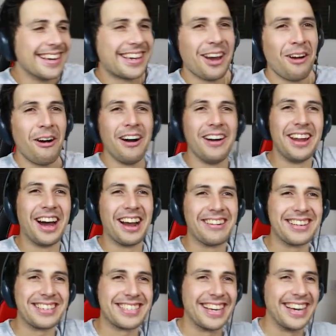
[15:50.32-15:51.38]
Go on,
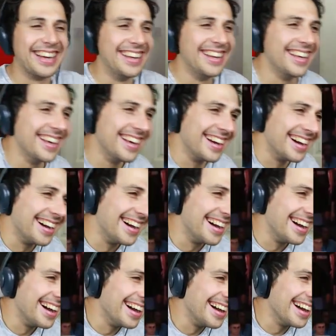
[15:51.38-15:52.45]
Harry, son.
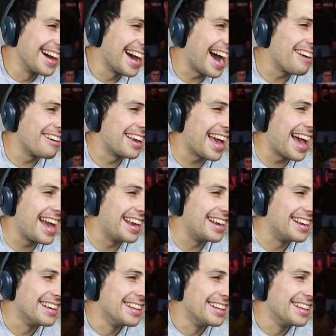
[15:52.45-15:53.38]
Harry Kane.